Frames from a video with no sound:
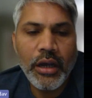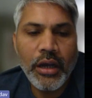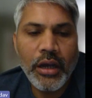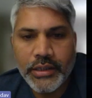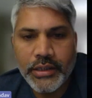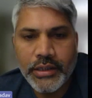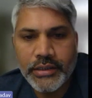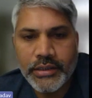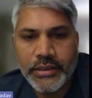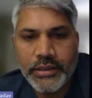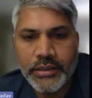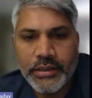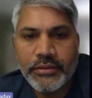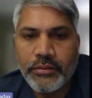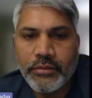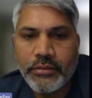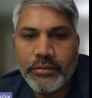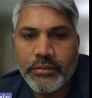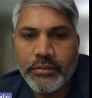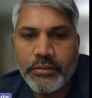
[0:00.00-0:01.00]

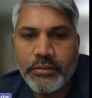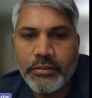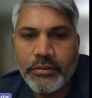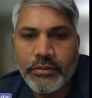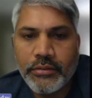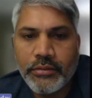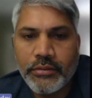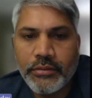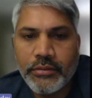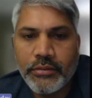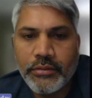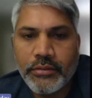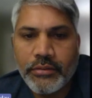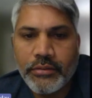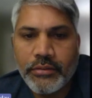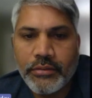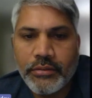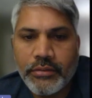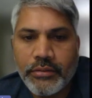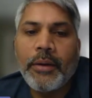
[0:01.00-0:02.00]
components, right?
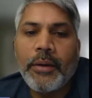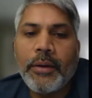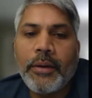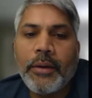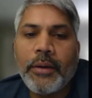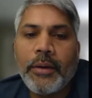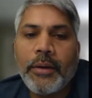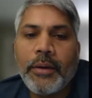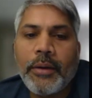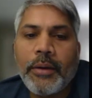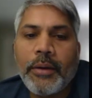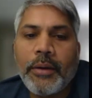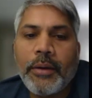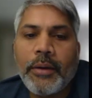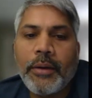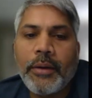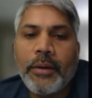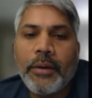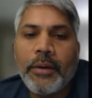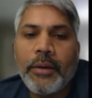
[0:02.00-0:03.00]
And
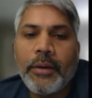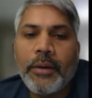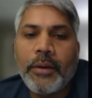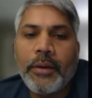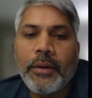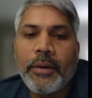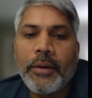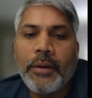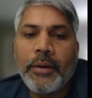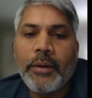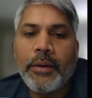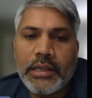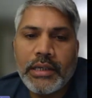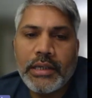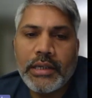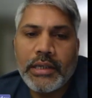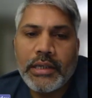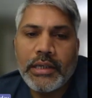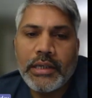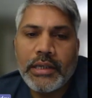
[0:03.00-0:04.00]
what
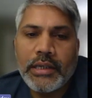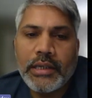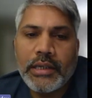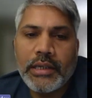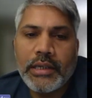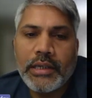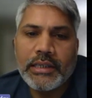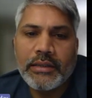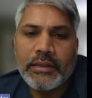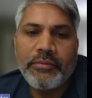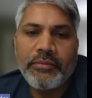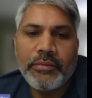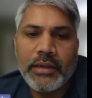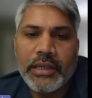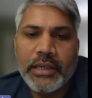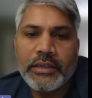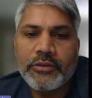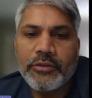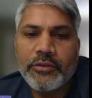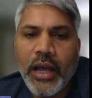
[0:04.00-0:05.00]
is
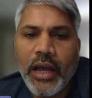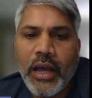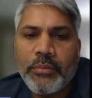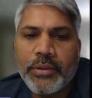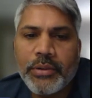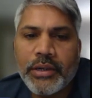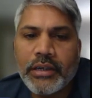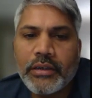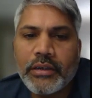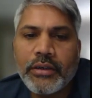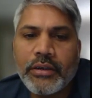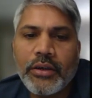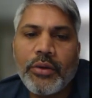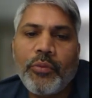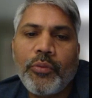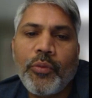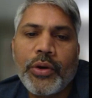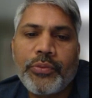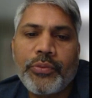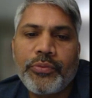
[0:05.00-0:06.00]
in the link to
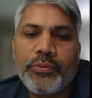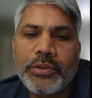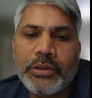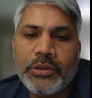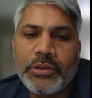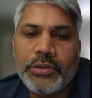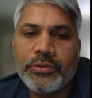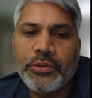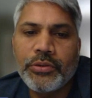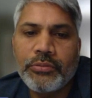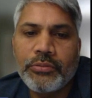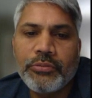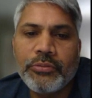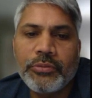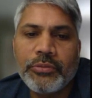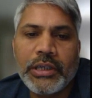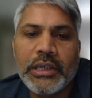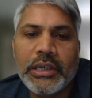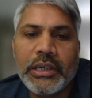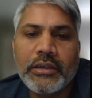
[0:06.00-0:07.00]
Fabric, what
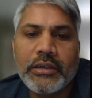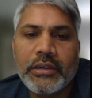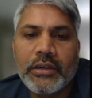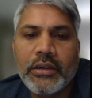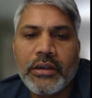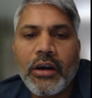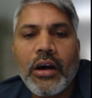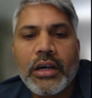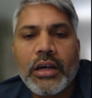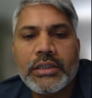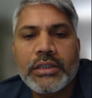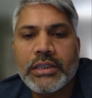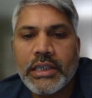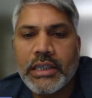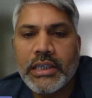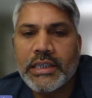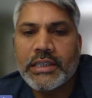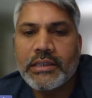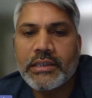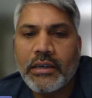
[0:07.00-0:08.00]
you incur
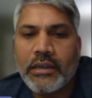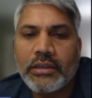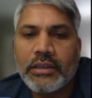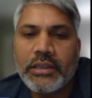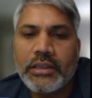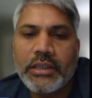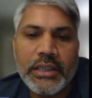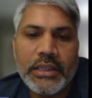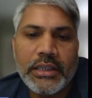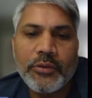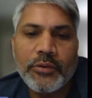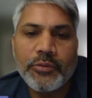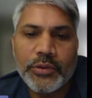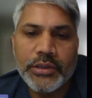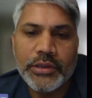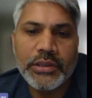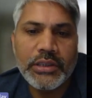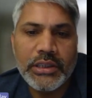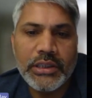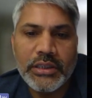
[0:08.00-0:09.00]
cost is on the
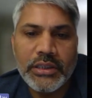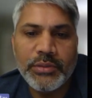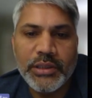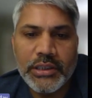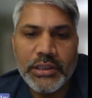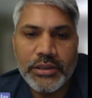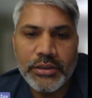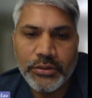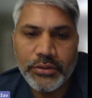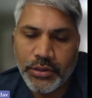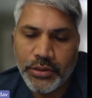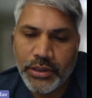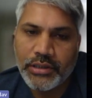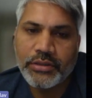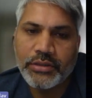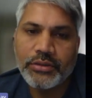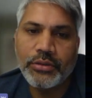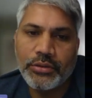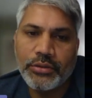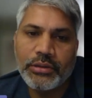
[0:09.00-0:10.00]
Dataverse DB
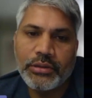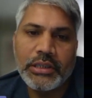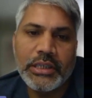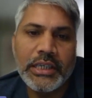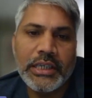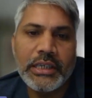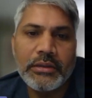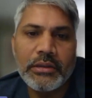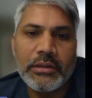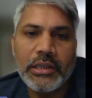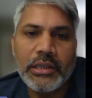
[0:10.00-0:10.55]
storage. So